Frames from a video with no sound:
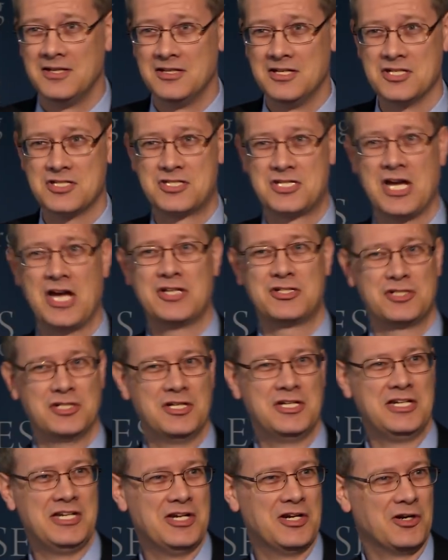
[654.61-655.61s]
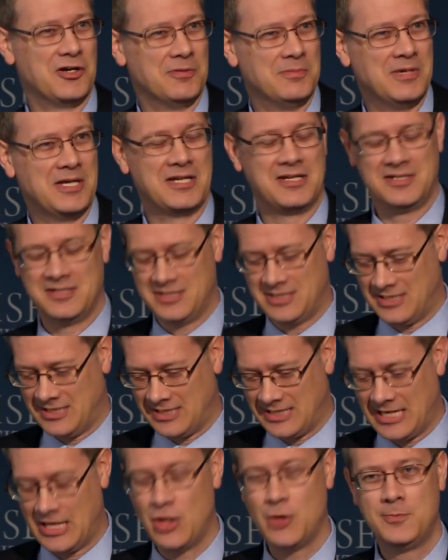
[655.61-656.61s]
discussion here, but
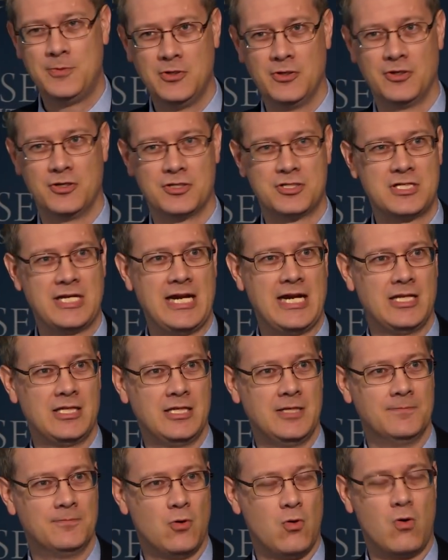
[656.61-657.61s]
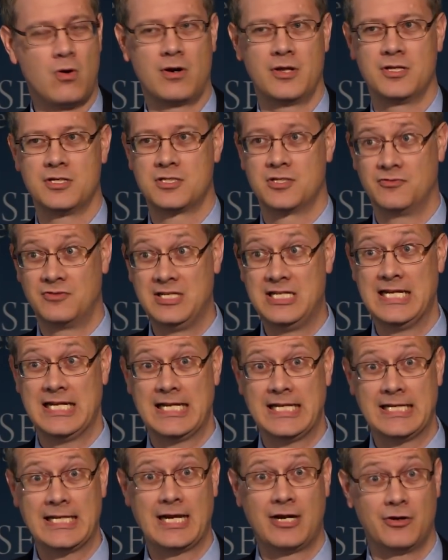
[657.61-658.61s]
uh, I hope you understand the importance of
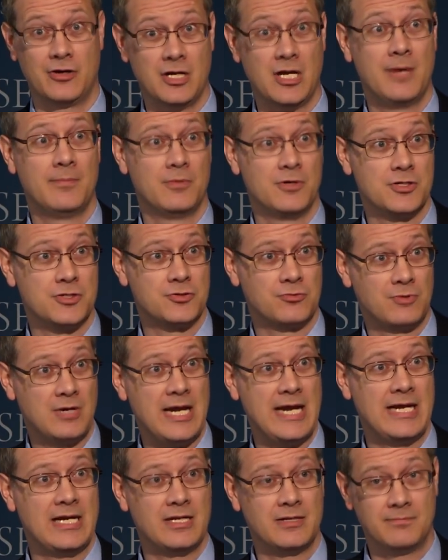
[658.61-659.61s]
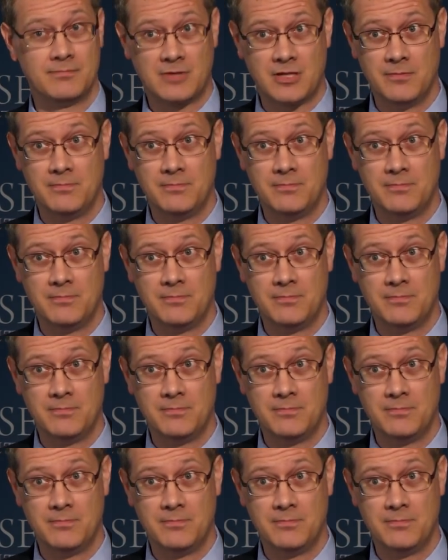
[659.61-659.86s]
getting our numbers right and